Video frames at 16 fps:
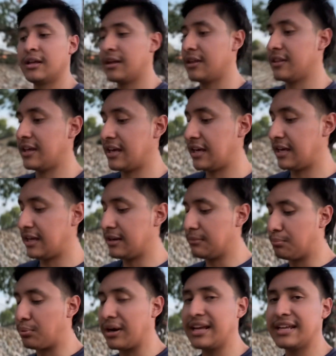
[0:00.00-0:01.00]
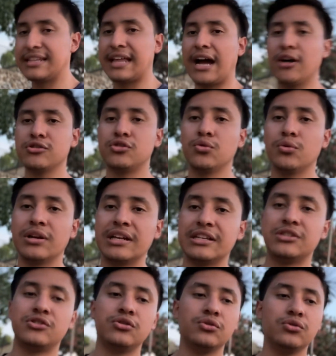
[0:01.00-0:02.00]
then break it down to what it
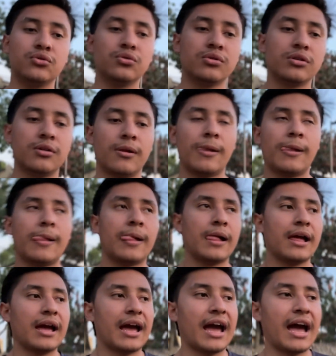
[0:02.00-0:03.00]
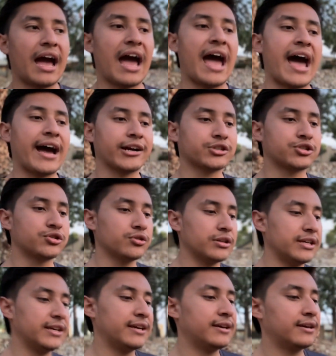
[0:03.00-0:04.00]
is you
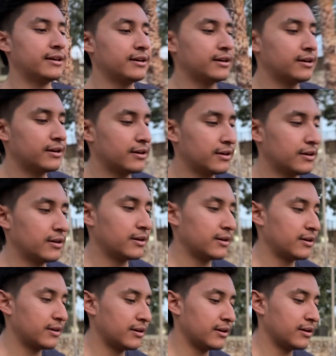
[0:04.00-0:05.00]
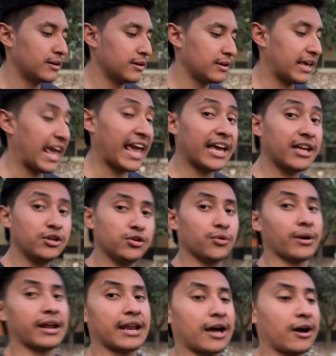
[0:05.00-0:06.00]
actually can do
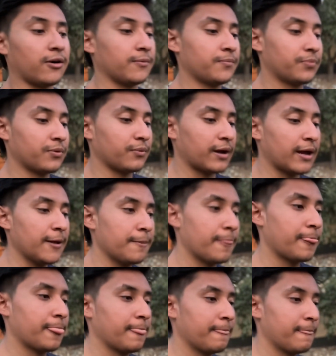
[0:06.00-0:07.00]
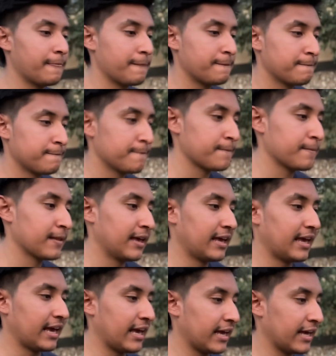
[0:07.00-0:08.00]
right now, right?
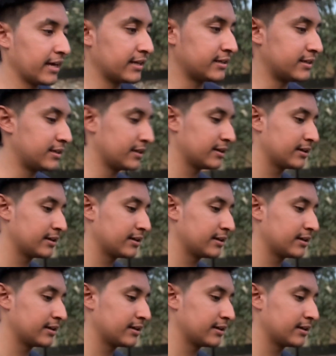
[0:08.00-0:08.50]
And